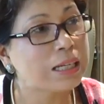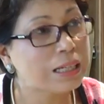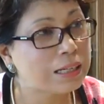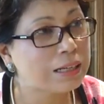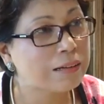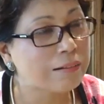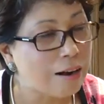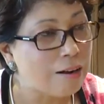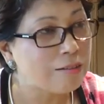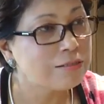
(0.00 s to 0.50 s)

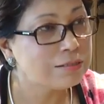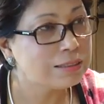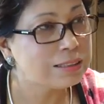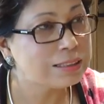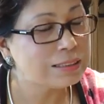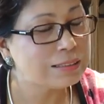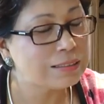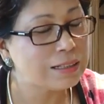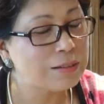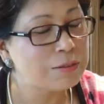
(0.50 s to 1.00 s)
ground
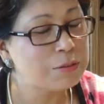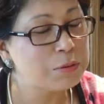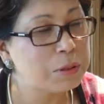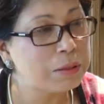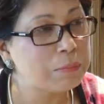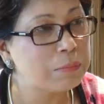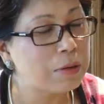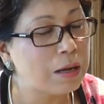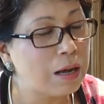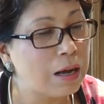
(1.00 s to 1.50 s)
it? How do
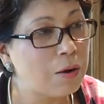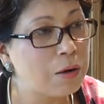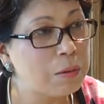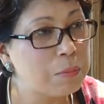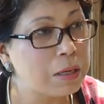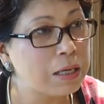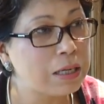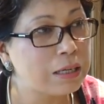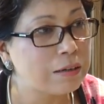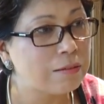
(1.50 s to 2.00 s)
I how
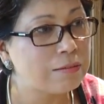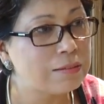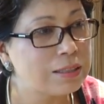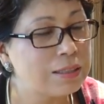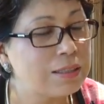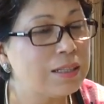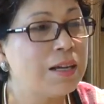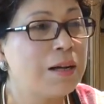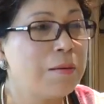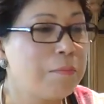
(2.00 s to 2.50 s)
am I
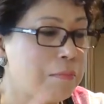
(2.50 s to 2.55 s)
grounded?